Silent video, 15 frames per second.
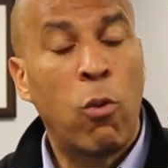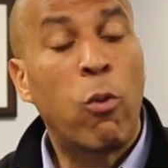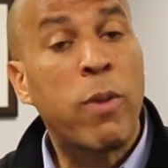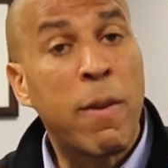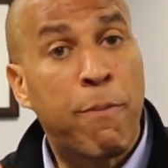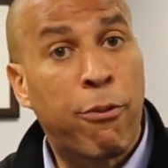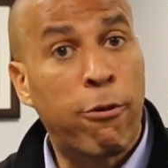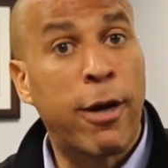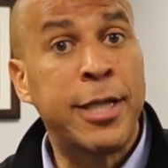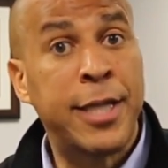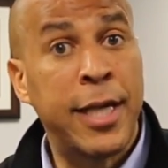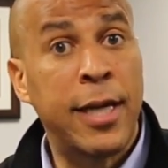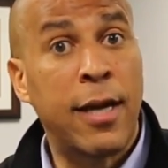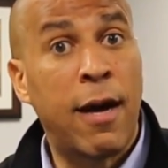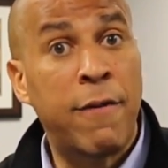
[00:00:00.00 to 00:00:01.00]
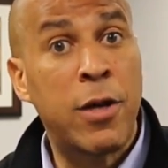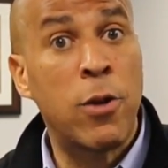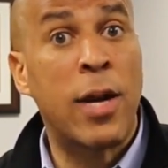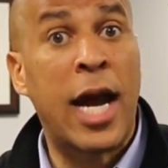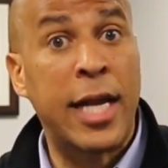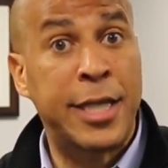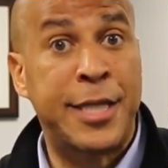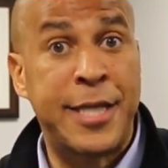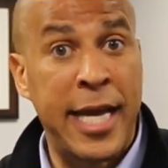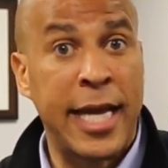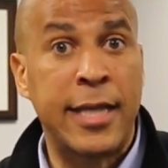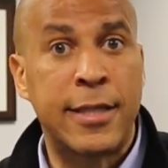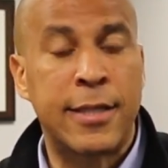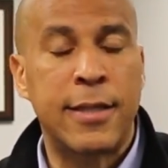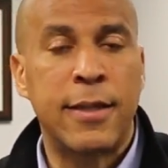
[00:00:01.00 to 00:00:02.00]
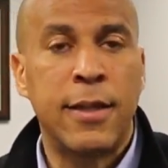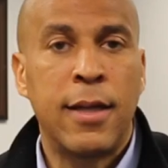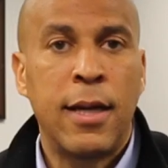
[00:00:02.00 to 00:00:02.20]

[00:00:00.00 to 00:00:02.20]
will be President of the United States.